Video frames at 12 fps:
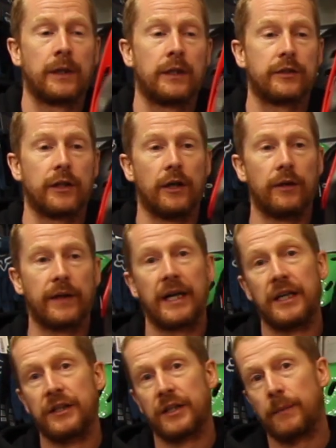So
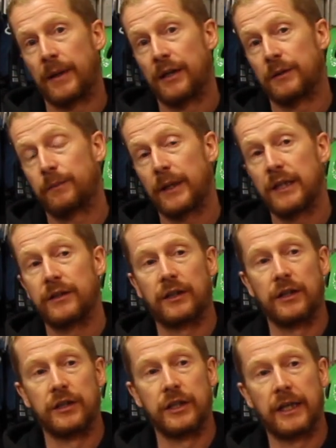that is about as
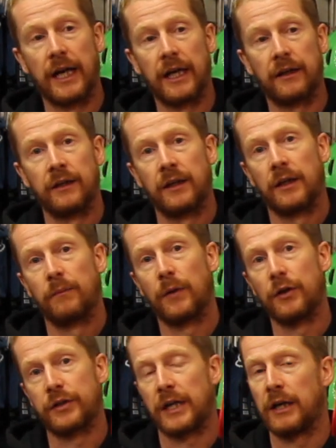basic as you get.
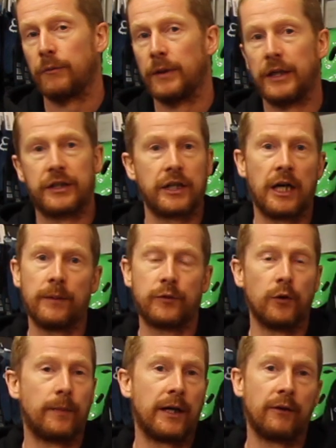Most helmets up
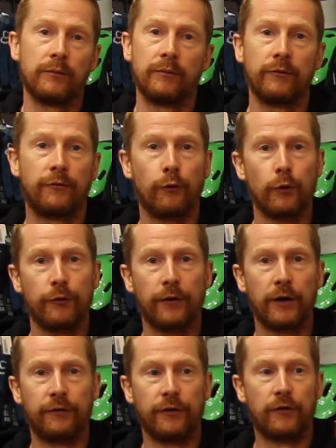to about
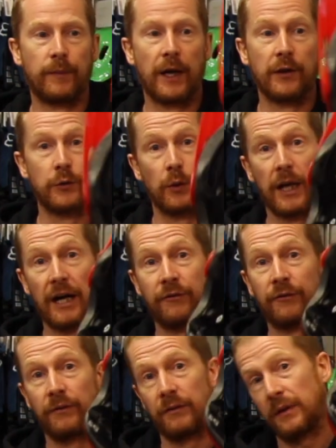45-50 pounds will have
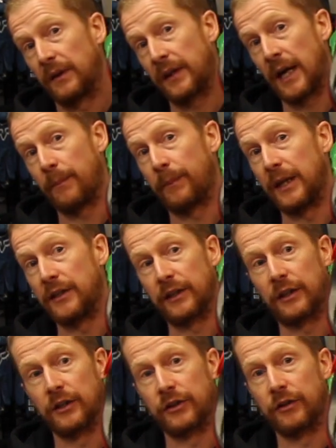that
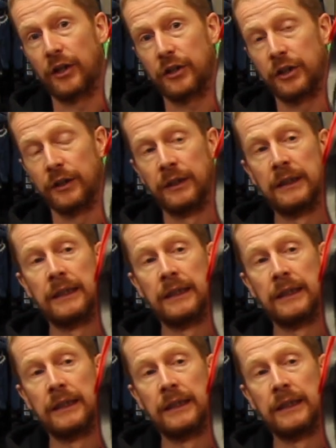basic construction.